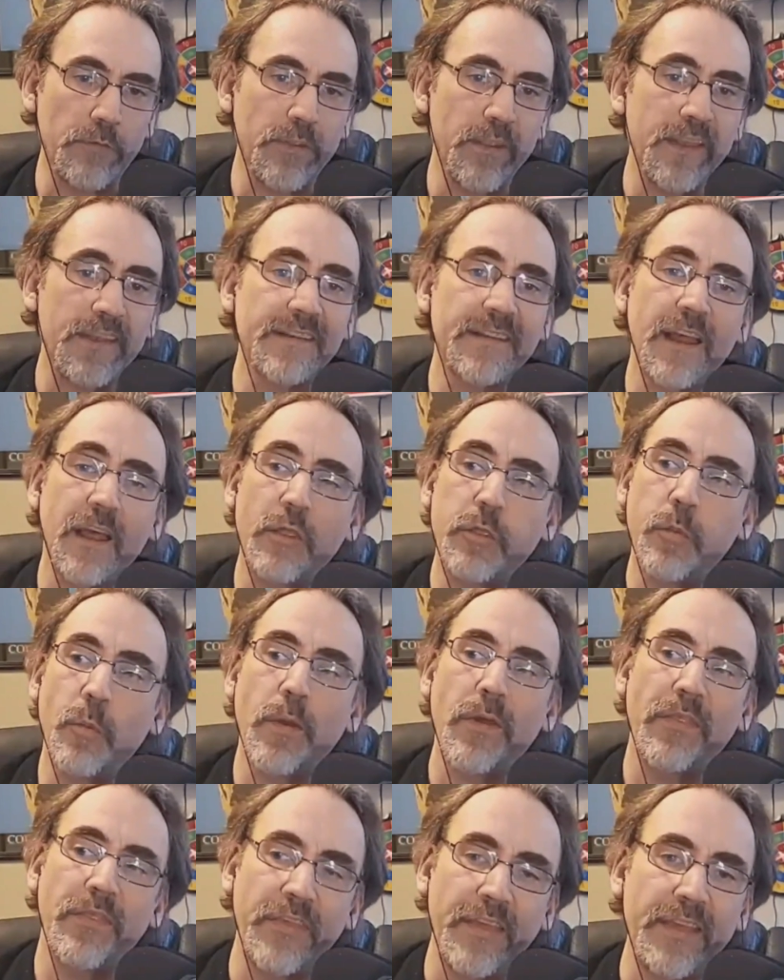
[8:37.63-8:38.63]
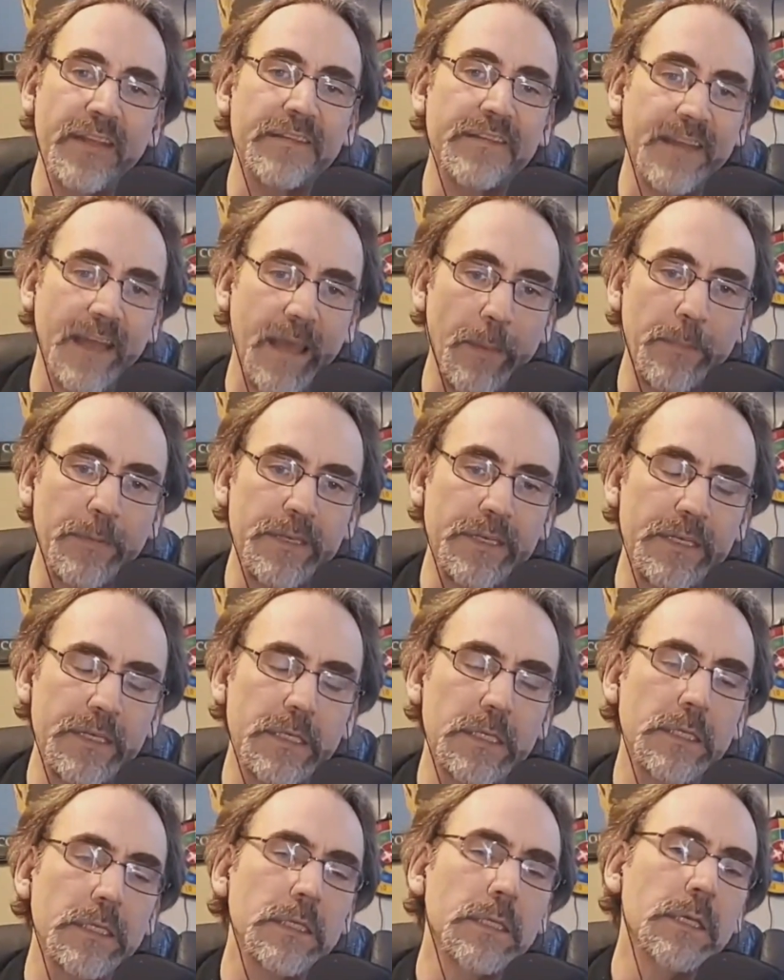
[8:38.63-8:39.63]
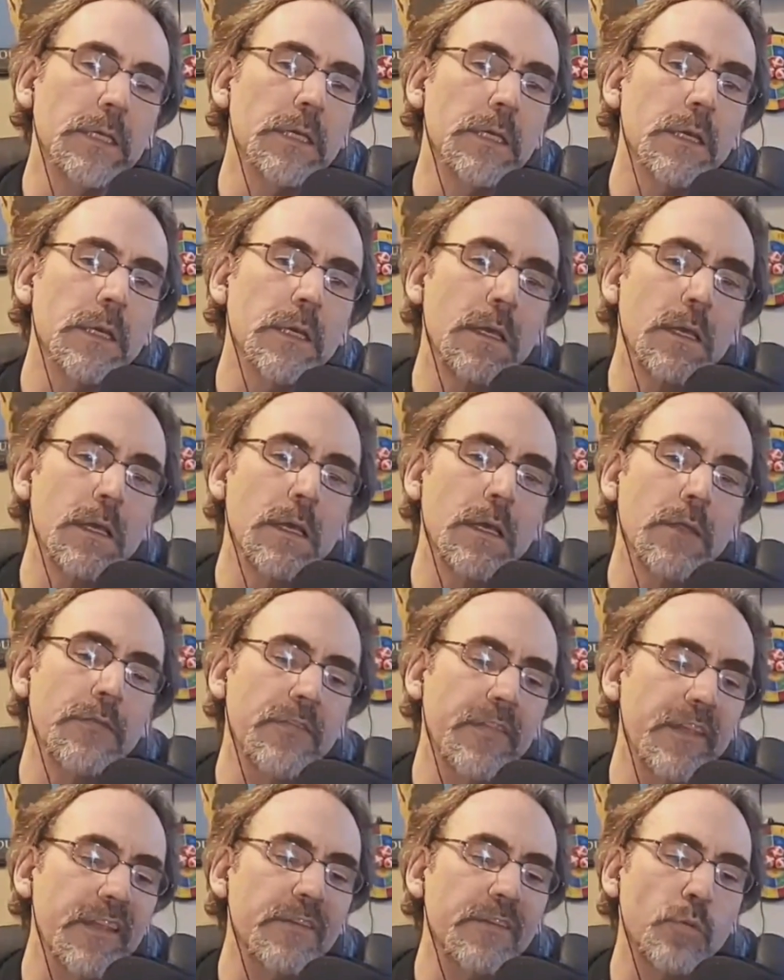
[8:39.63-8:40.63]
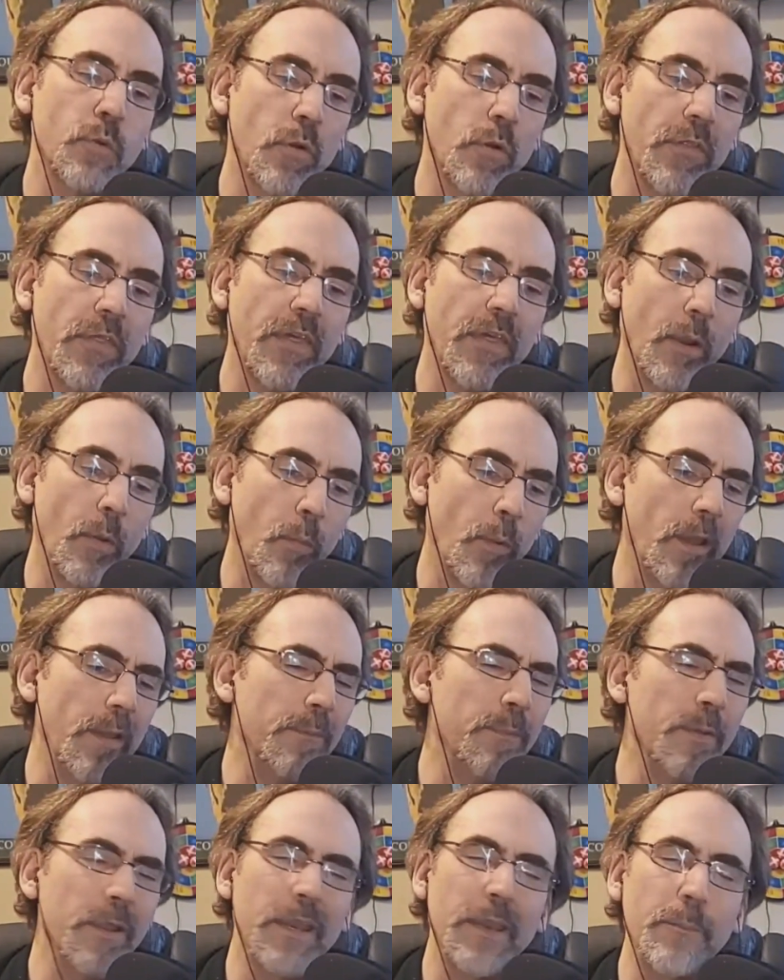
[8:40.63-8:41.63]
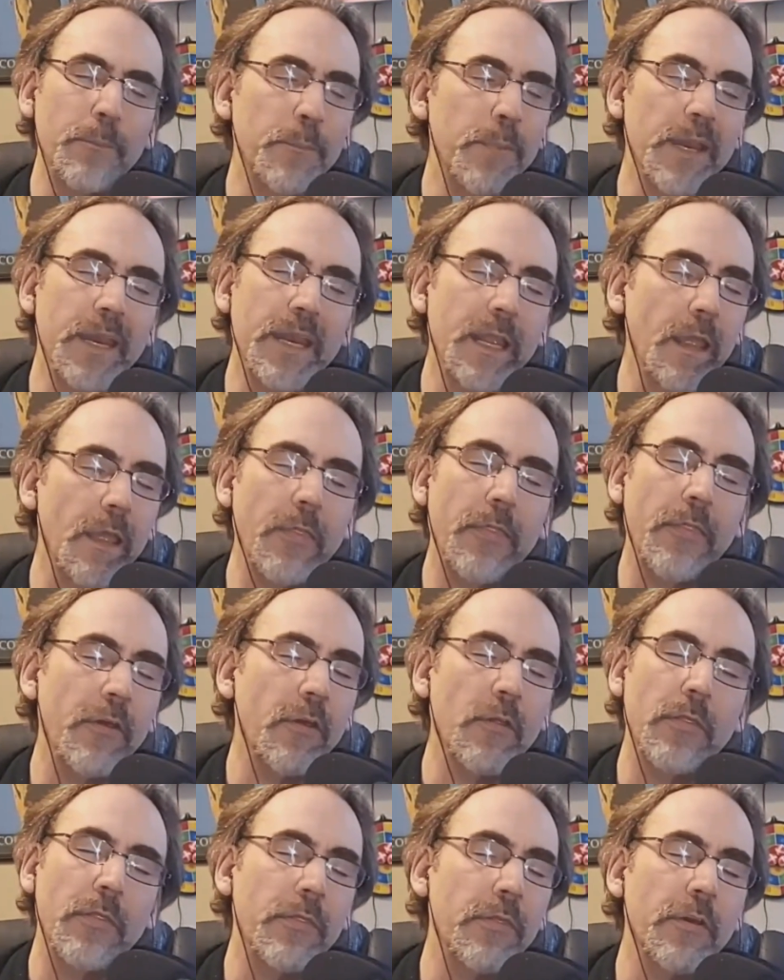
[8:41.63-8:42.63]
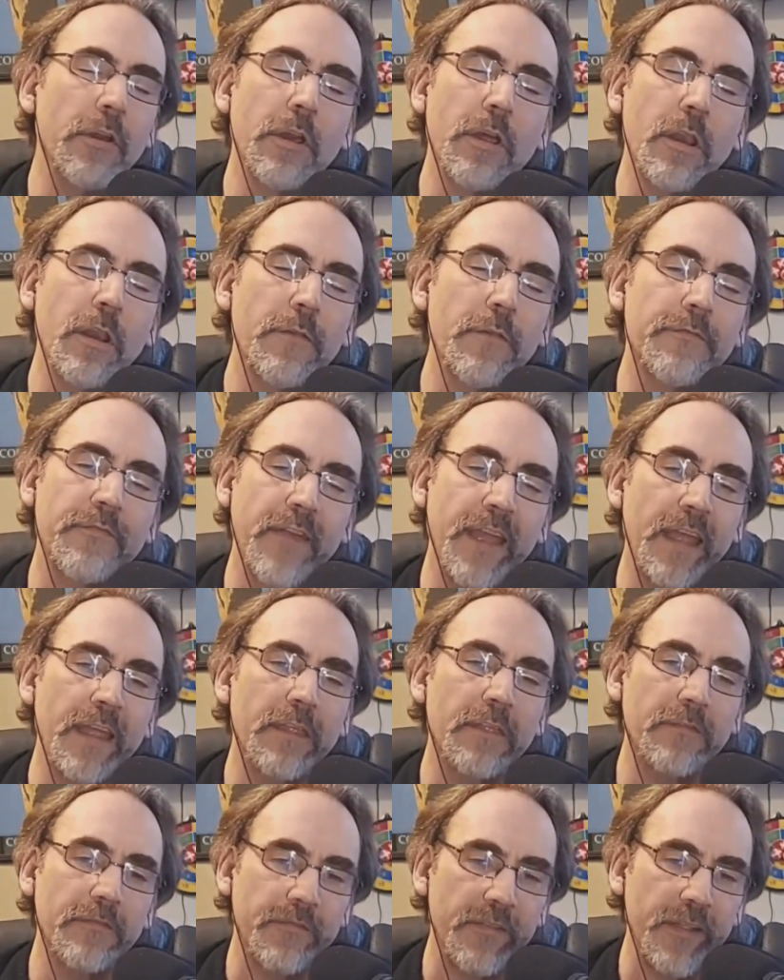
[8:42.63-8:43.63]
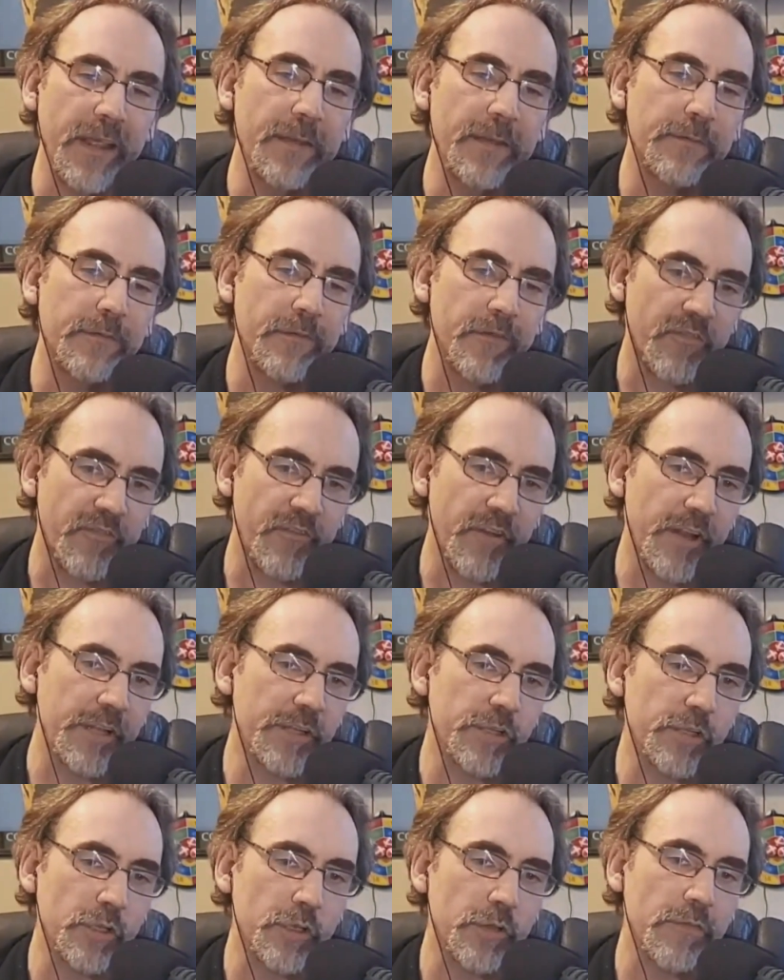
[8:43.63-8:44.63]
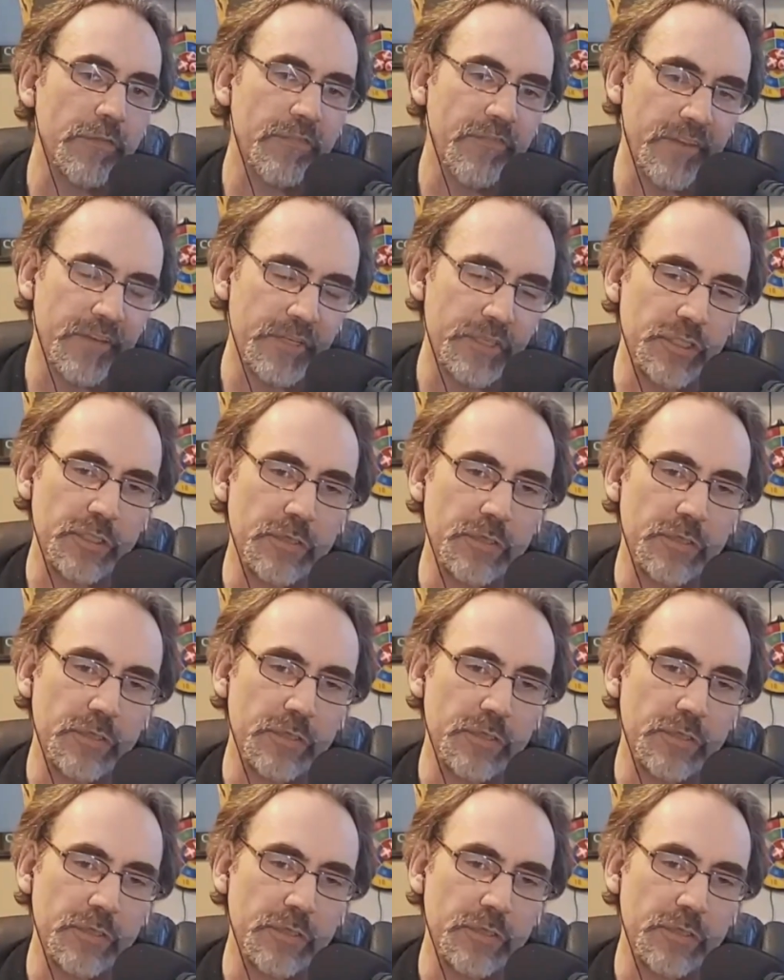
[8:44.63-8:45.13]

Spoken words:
That's not the way things happened. Things weren't that way. But again, they're going to fan the flames of racial division.